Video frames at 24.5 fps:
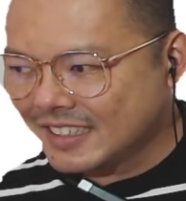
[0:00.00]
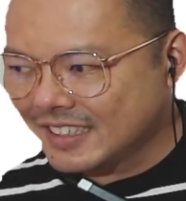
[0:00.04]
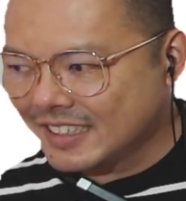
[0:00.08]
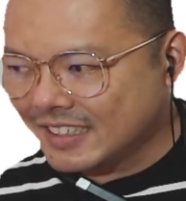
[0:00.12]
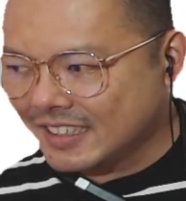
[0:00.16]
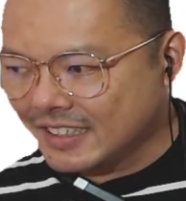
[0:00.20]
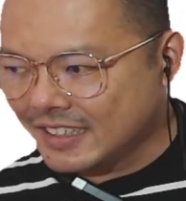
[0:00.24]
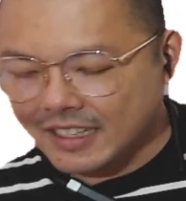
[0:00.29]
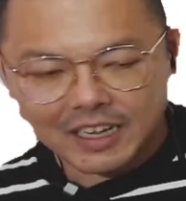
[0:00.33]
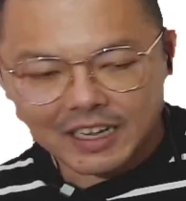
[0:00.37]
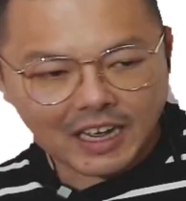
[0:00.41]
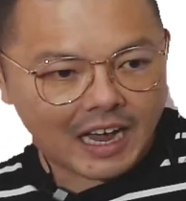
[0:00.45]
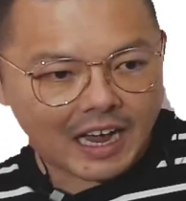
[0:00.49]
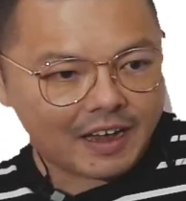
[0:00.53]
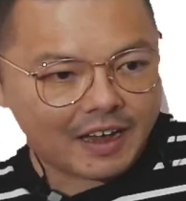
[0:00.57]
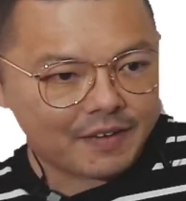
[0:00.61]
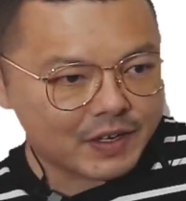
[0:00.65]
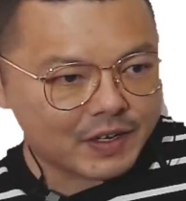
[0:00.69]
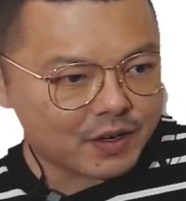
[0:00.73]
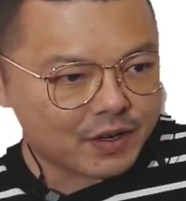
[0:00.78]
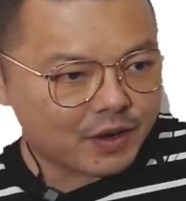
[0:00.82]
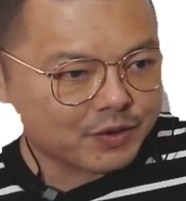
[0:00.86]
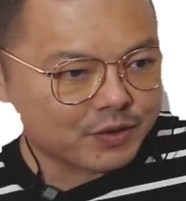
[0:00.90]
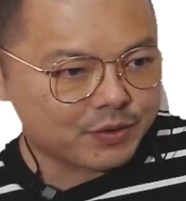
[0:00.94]
No, I haven't
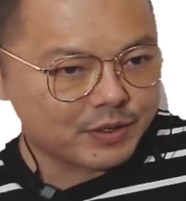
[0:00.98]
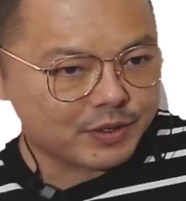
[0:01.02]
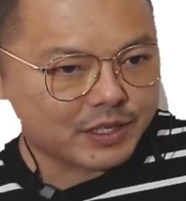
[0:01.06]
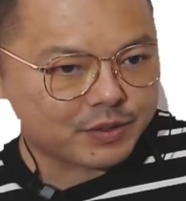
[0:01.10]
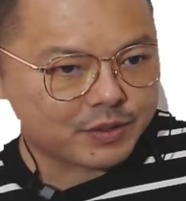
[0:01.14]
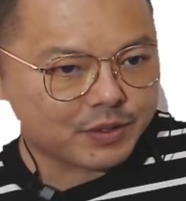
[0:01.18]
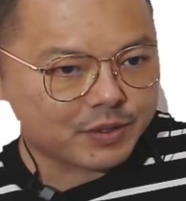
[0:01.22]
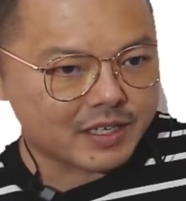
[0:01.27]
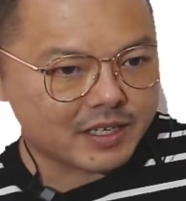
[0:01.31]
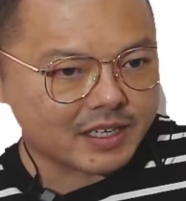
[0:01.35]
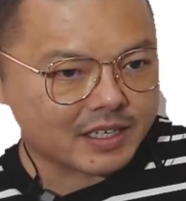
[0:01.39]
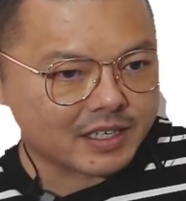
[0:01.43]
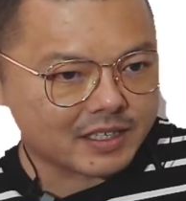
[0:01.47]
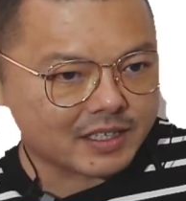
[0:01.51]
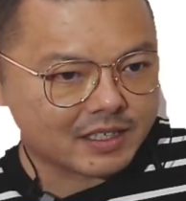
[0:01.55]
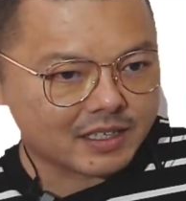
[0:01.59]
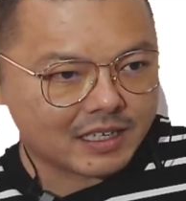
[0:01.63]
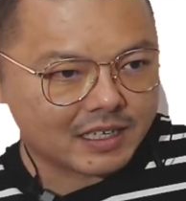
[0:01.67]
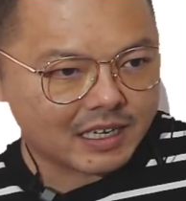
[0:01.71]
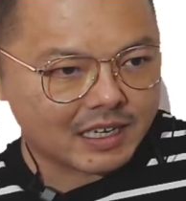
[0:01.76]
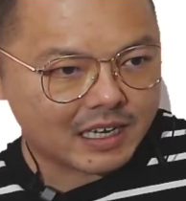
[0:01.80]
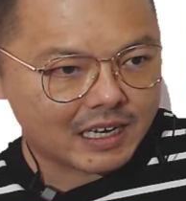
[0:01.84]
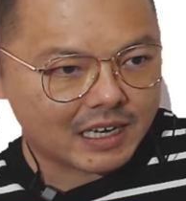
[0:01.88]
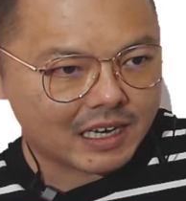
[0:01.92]
gone through this one yet.
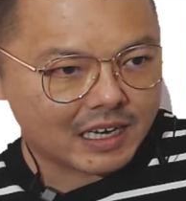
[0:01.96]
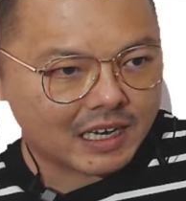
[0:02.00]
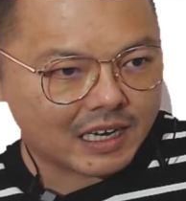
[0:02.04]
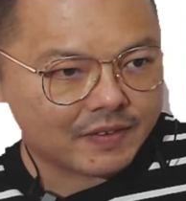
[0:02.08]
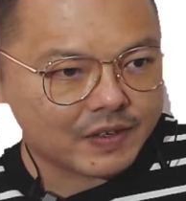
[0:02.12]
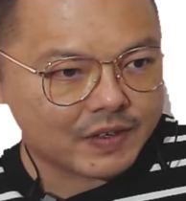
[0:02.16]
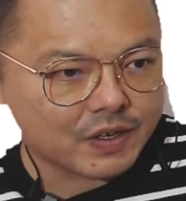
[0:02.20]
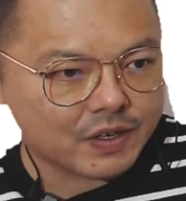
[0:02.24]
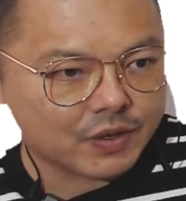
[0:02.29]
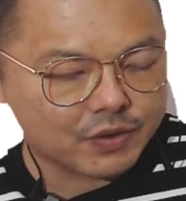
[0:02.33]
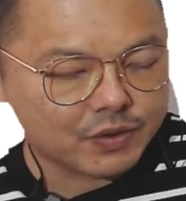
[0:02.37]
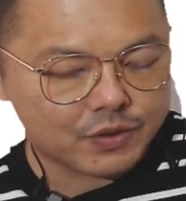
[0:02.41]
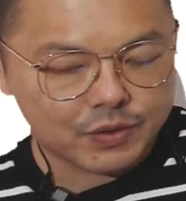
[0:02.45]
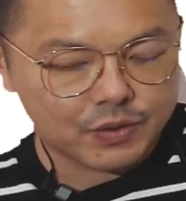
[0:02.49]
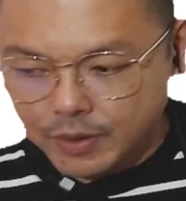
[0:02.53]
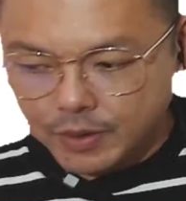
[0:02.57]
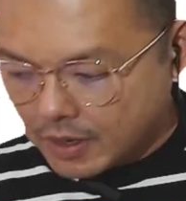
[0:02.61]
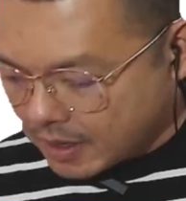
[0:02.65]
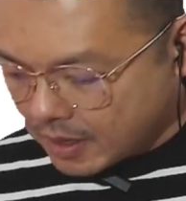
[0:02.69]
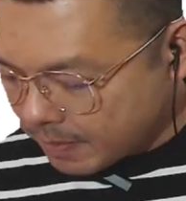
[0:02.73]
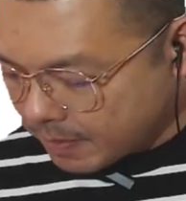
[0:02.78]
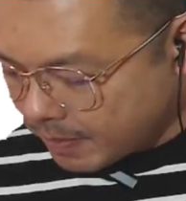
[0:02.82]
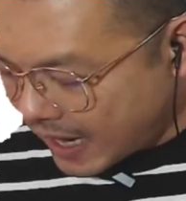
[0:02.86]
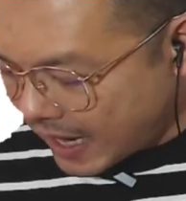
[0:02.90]
I haven't gone through,
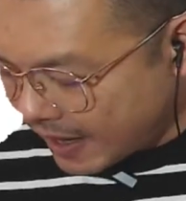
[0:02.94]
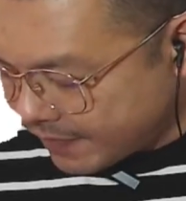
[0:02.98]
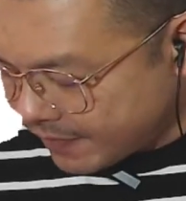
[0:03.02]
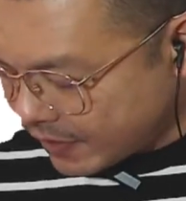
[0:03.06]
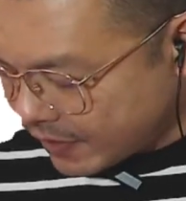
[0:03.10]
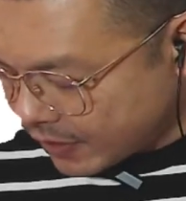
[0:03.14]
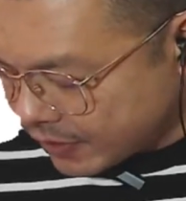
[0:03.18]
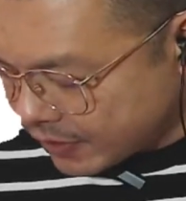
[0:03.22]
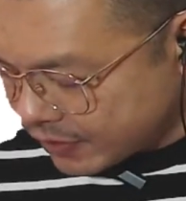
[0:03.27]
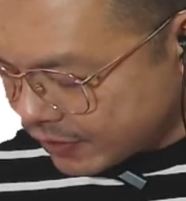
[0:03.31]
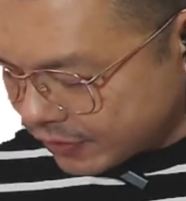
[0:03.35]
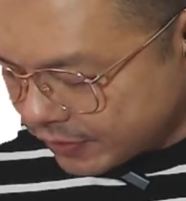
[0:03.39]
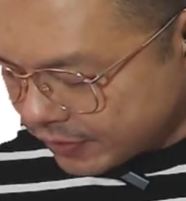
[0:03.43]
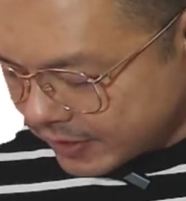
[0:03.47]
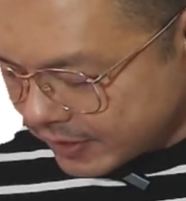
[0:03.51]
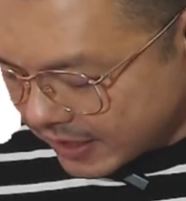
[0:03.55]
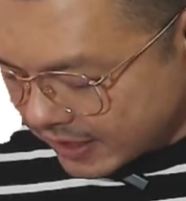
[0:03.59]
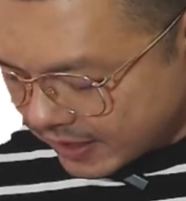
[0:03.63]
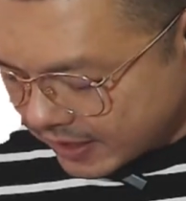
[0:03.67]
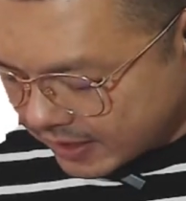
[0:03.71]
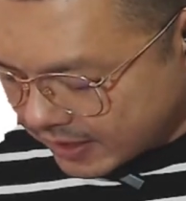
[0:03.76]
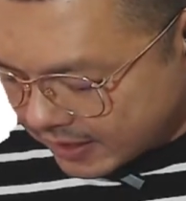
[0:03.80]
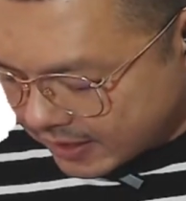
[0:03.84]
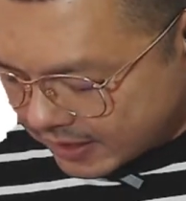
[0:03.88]
but I've gone through
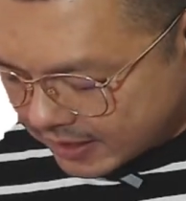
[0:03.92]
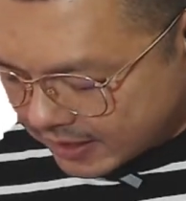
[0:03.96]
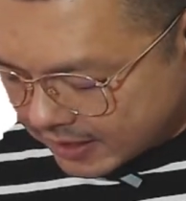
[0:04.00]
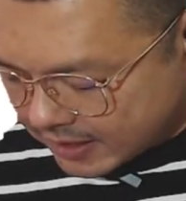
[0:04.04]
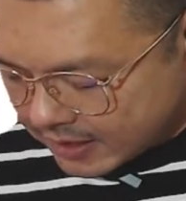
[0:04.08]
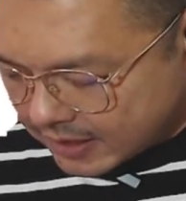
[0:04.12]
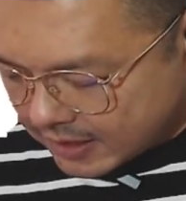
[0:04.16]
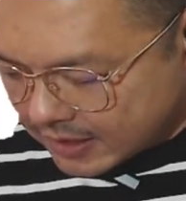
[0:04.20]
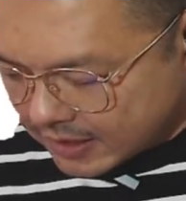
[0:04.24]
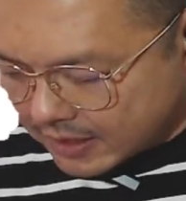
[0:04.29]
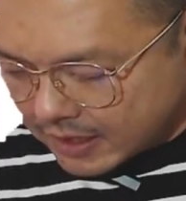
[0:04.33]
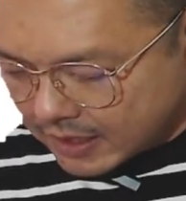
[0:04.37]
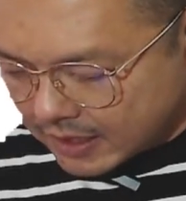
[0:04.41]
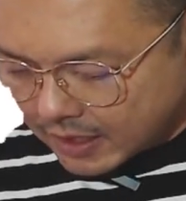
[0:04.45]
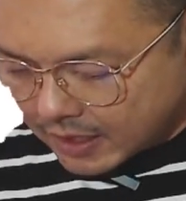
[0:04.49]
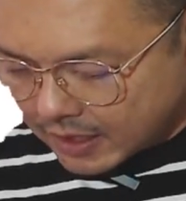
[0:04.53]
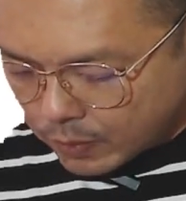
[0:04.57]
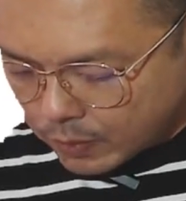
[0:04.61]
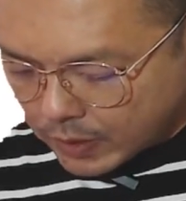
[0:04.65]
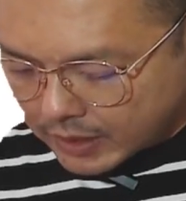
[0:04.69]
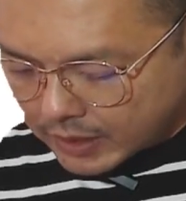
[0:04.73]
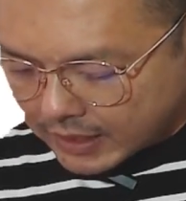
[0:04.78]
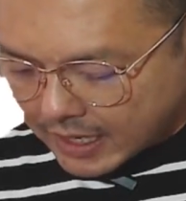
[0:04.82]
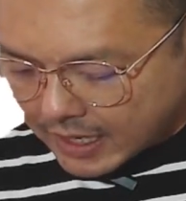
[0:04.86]
the
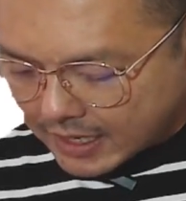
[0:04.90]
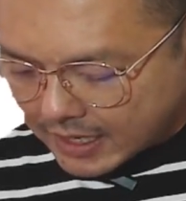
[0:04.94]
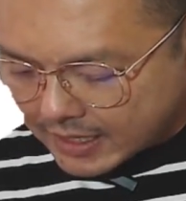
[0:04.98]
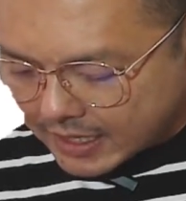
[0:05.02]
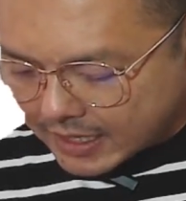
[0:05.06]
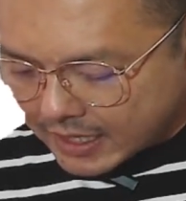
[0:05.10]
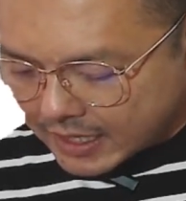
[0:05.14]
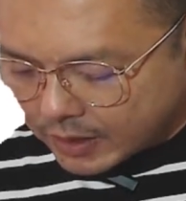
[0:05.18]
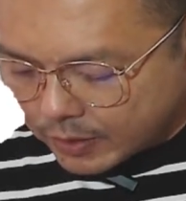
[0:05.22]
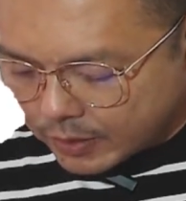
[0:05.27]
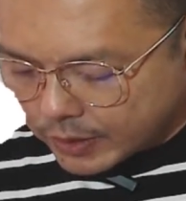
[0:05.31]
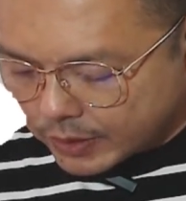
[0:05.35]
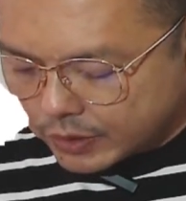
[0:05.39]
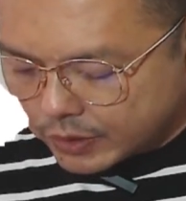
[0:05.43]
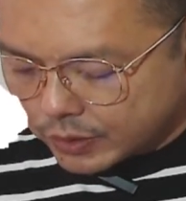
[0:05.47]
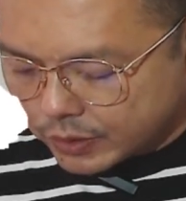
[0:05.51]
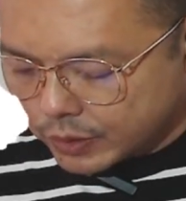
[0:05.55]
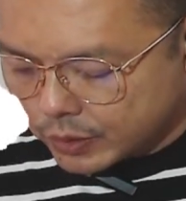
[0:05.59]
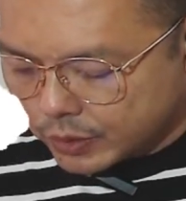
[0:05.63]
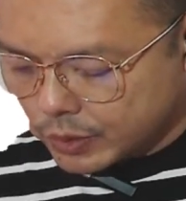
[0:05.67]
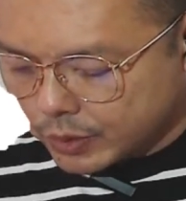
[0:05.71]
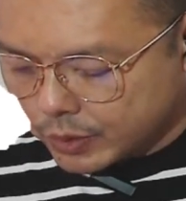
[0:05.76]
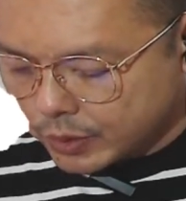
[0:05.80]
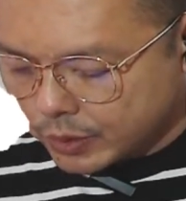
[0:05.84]
work done equals
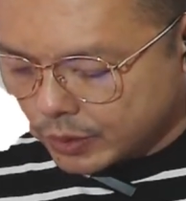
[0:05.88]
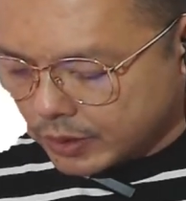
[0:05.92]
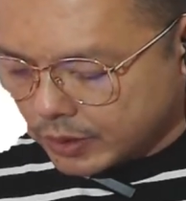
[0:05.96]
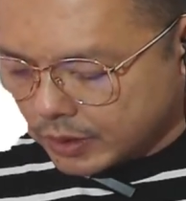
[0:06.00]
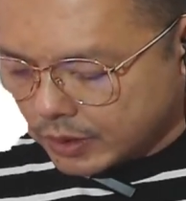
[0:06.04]
to